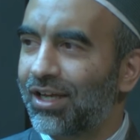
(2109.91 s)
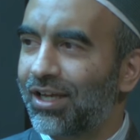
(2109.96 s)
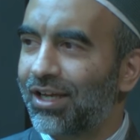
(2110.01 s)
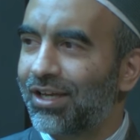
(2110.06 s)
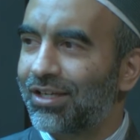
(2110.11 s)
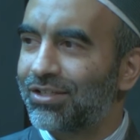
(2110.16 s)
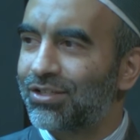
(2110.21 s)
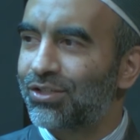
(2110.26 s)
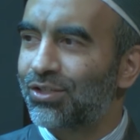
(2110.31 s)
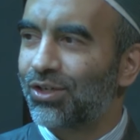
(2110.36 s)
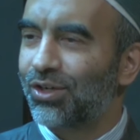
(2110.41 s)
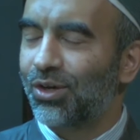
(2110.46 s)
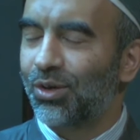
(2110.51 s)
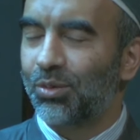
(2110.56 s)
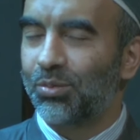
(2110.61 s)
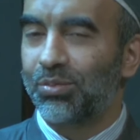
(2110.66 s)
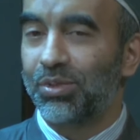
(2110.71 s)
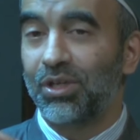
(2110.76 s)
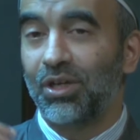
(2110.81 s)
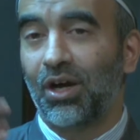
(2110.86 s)
so
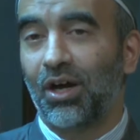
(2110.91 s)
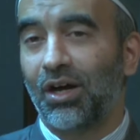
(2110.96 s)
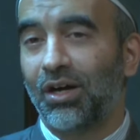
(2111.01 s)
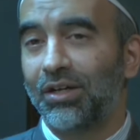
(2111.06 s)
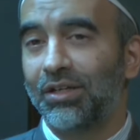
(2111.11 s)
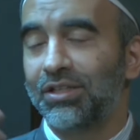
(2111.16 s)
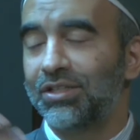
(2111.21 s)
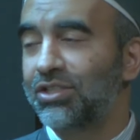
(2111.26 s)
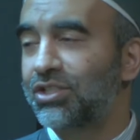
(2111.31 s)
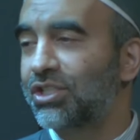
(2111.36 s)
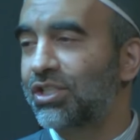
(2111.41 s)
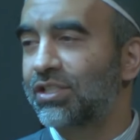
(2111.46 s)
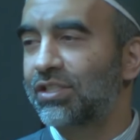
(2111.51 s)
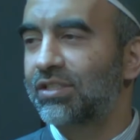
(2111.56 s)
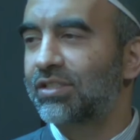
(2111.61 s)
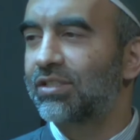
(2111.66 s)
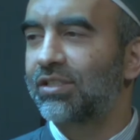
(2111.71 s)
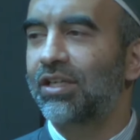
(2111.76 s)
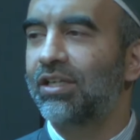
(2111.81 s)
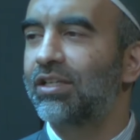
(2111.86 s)
beyond is
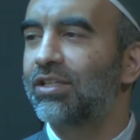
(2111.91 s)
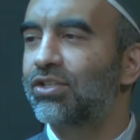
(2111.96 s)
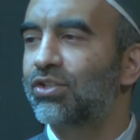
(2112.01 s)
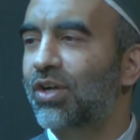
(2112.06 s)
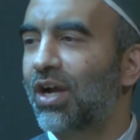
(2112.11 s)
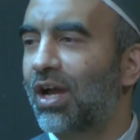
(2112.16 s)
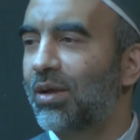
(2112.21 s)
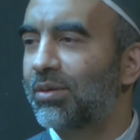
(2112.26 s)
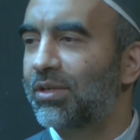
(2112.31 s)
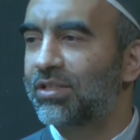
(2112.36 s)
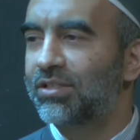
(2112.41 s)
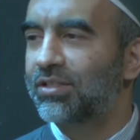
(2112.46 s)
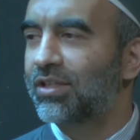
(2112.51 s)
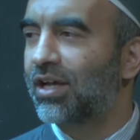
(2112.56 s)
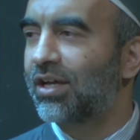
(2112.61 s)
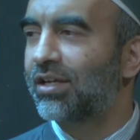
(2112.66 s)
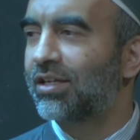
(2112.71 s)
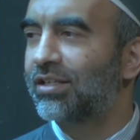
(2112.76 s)
just indescribable. It's not.